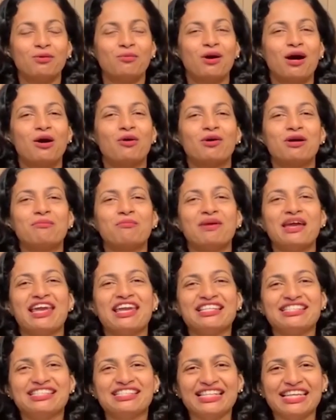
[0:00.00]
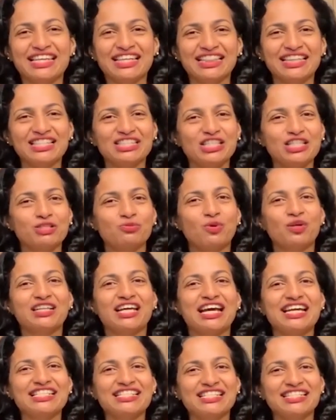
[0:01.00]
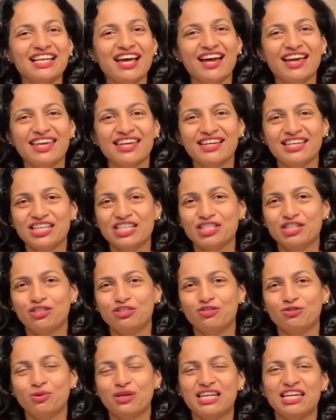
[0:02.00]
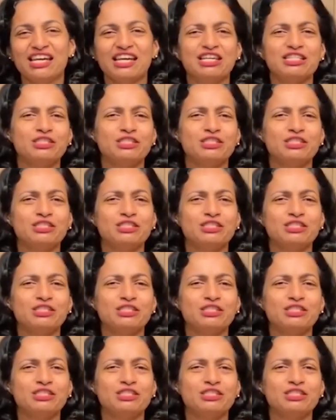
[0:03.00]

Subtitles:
Wow, amazing. This is what Isaiah is doing.